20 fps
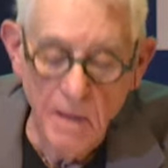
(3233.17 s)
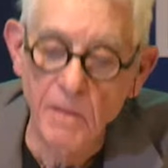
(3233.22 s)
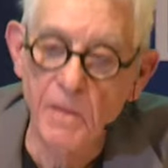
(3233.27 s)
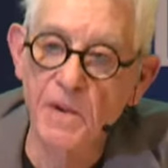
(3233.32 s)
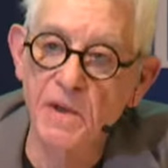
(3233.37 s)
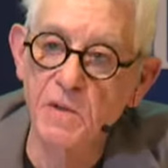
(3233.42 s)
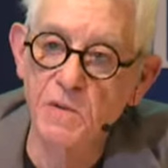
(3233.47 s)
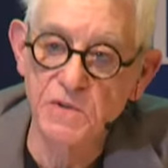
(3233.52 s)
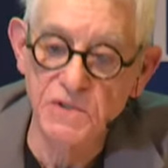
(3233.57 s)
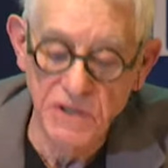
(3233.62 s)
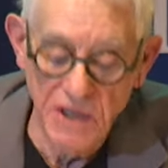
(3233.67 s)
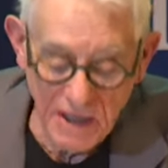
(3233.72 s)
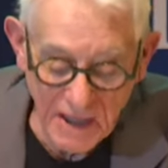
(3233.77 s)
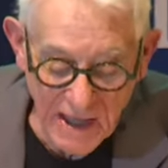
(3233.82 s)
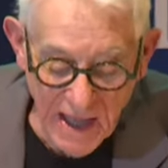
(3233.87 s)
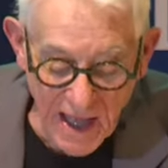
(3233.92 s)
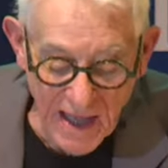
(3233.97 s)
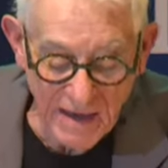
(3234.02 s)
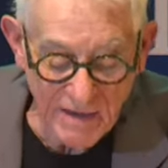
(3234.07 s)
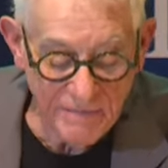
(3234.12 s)
But it was the
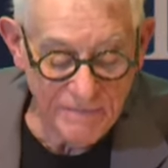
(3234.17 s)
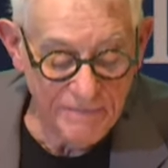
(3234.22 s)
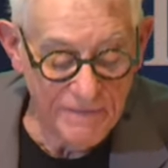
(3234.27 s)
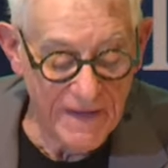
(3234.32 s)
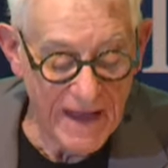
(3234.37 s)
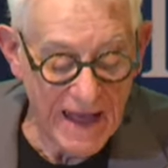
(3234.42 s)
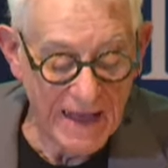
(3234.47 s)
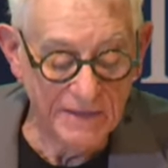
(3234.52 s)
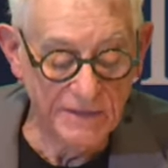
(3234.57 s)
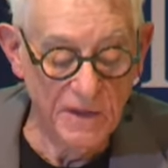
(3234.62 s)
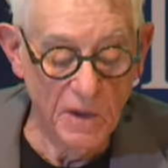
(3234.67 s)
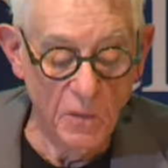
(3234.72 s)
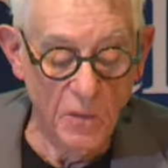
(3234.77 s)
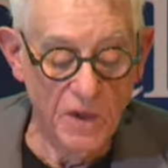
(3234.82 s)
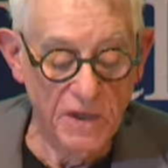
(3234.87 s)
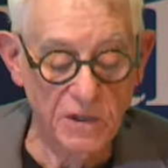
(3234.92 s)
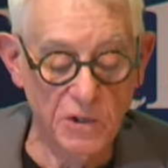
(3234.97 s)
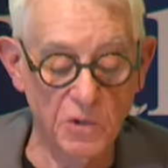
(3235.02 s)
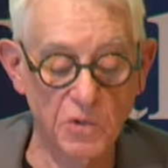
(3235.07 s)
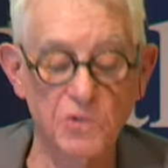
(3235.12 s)
kind of fact that
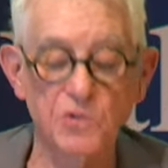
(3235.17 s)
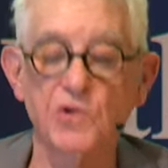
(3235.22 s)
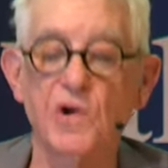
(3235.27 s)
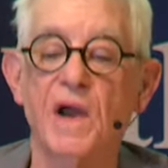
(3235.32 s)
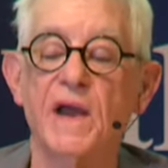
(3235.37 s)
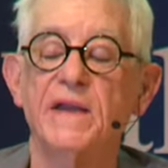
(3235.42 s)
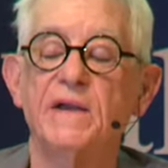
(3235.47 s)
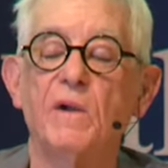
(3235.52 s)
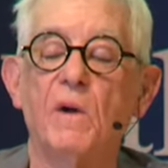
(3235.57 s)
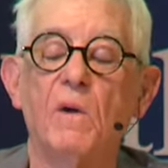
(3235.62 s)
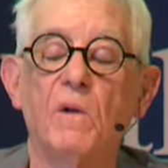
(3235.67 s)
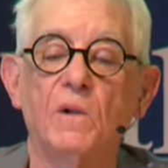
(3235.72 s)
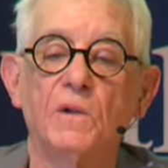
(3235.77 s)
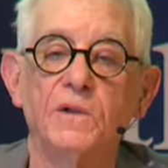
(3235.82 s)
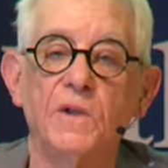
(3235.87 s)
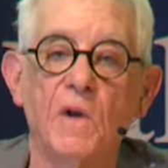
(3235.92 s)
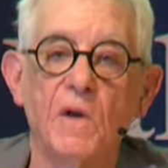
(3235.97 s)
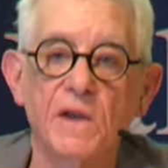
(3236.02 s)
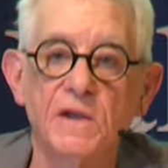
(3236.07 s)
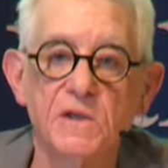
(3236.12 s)
when you try to
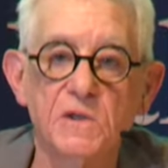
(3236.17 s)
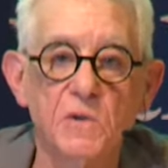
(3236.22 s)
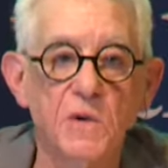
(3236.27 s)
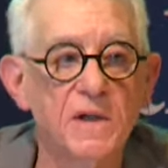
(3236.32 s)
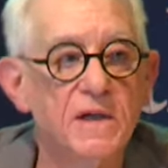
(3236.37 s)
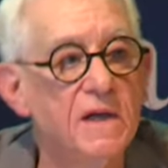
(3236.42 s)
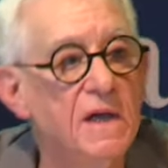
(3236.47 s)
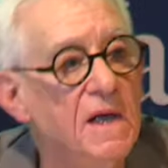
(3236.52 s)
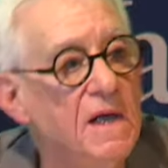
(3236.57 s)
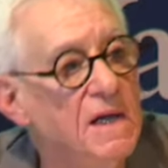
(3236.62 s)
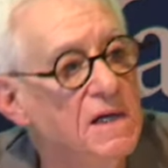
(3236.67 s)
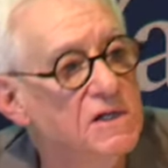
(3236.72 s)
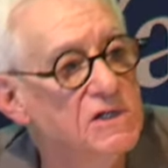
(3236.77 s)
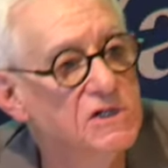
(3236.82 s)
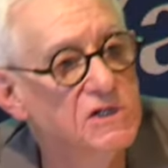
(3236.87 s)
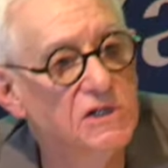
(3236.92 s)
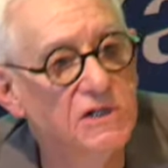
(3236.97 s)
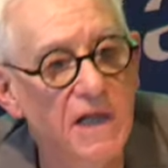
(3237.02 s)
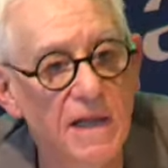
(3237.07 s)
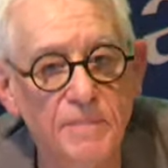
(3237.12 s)
hold on to it,
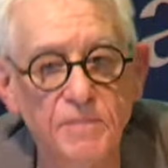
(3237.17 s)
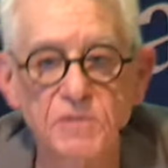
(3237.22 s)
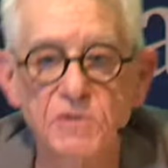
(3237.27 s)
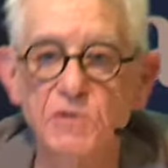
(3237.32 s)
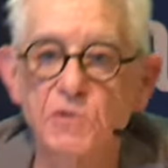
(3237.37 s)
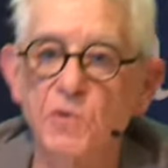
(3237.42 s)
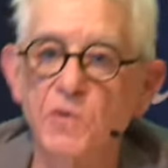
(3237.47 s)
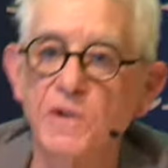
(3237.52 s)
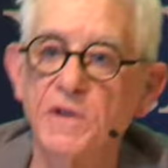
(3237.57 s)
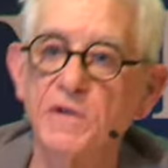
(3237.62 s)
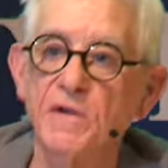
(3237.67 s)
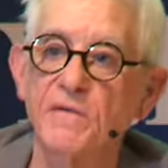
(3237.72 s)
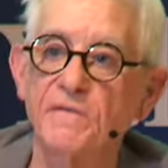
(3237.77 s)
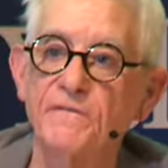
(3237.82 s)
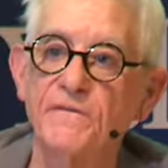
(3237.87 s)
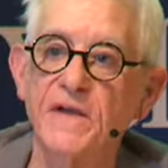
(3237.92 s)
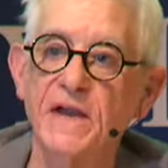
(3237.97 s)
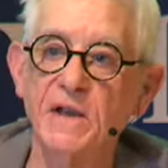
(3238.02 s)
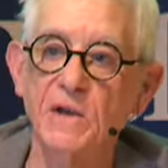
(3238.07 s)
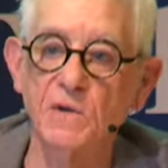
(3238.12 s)
slips through your
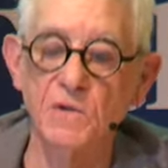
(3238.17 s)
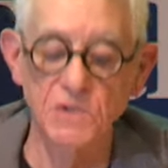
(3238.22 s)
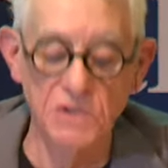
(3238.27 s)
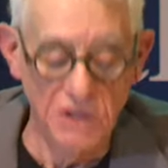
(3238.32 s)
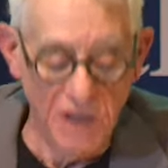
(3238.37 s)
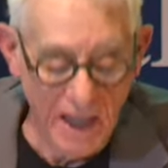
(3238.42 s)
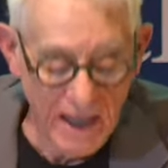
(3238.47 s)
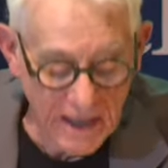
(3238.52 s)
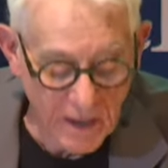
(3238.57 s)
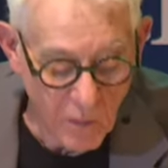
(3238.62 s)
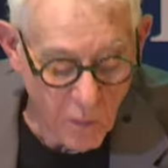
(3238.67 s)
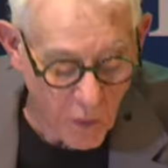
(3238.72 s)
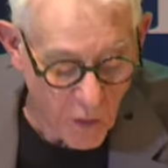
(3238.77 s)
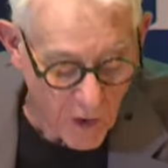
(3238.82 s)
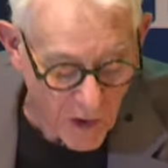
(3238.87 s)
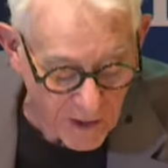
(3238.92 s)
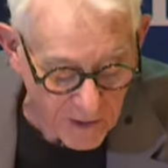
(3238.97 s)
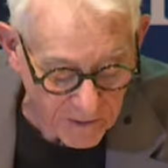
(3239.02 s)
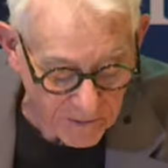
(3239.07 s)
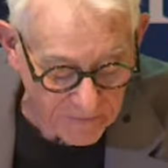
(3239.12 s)
fingers like
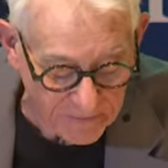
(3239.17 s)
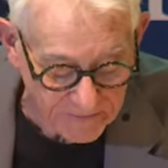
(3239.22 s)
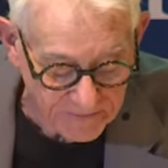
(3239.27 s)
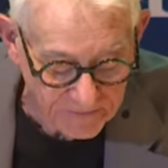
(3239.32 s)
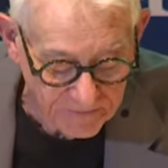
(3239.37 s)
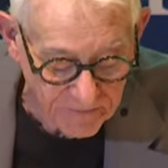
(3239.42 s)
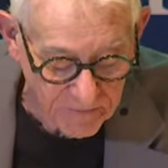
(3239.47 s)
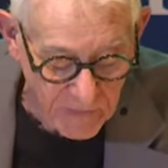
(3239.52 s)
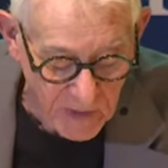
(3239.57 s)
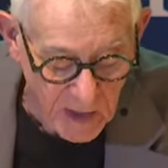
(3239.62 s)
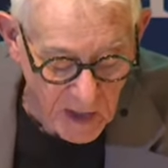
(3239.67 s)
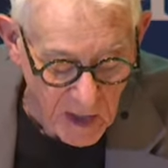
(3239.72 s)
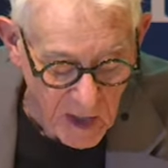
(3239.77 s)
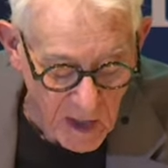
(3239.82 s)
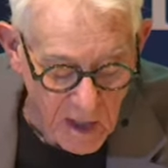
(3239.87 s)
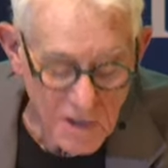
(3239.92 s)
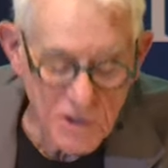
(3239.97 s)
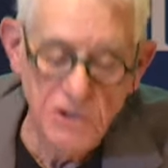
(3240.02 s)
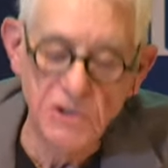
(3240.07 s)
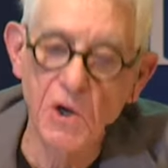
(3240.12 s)
water.
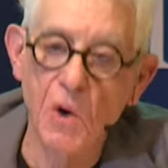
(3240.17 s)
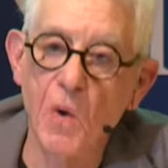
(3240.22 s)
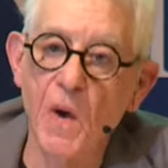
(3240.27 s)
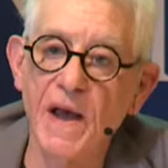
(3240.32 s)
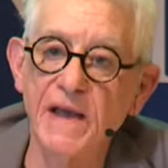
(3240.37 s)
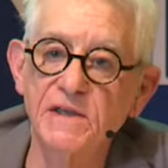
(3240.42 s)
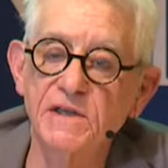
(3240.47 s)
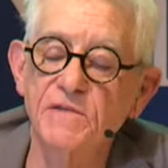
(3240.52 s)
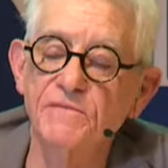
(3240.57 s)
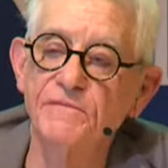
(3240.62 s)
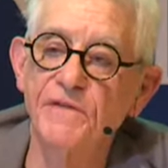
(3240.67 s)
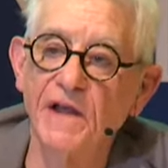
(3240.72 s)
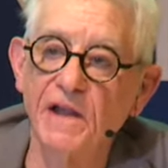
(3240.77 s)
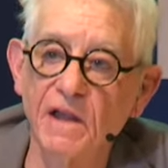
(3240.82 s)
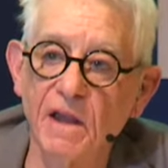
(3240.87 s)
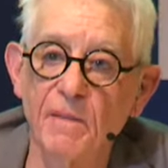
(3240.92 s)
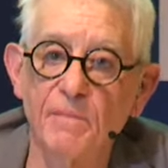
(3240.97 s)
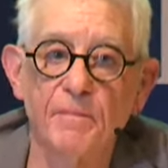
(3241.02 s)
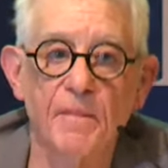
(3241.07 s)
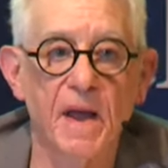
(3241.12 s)
So I
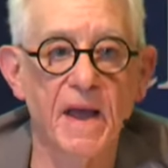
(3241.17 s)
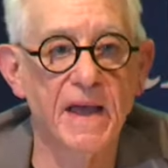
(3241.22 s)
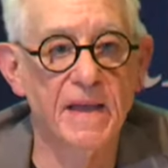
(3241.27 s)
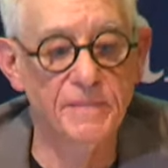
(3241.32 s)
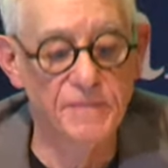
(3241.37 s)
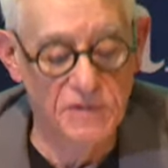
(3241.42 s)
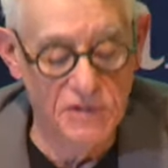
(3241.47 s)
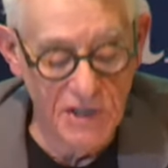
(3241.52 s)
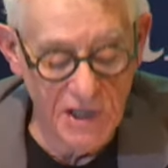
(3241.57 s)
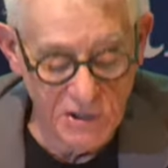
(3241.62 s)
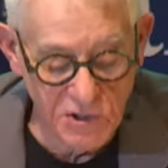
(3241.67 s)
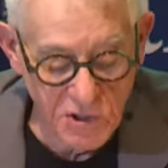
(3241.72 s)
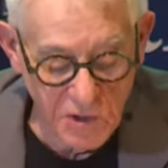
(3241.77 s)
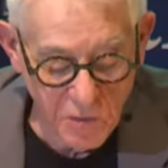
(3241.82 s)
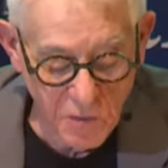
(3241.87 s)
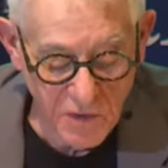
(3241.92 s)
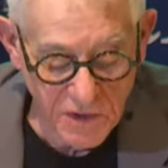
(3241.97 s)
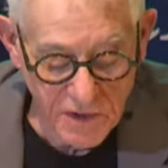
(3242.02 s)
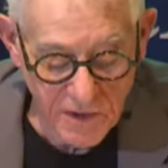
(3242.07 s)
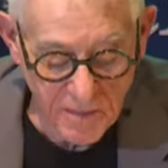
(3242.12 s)
developed my
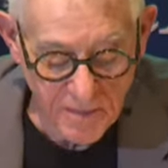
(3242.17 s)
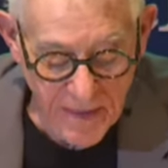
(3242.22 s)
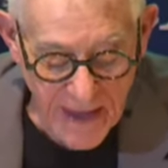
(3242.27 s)
obsession with the